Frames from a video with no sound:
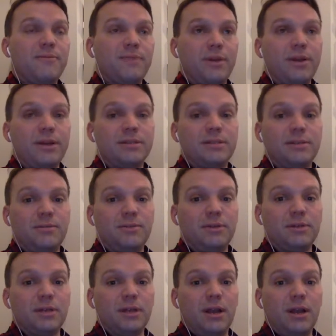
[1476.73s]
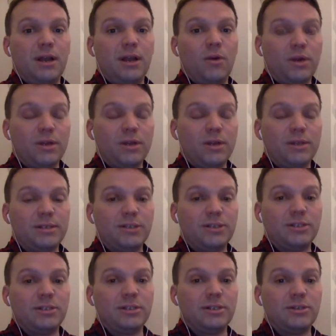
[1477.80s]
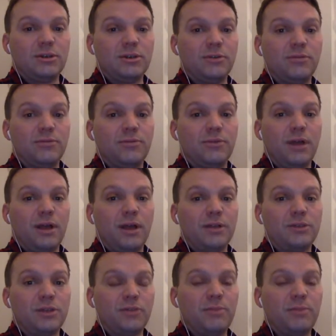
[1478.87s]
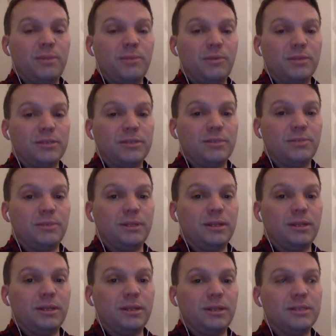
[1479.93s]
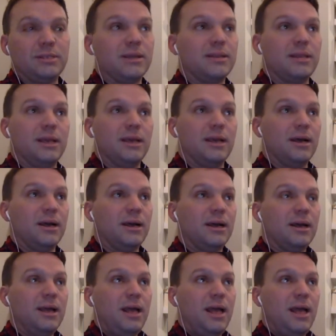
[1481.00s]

various different organizations that serve people with disabilities, like the